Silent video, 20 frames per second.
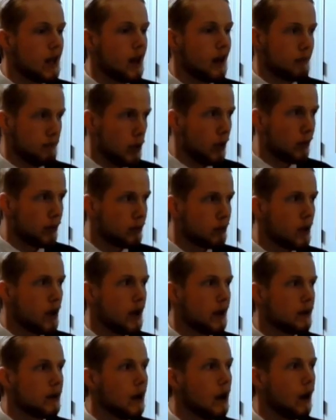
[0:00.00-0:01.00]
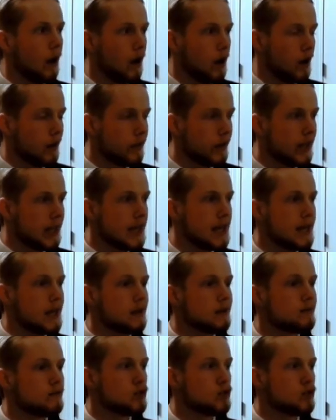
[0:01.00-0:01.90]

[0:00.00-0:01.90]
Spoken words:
have both run on the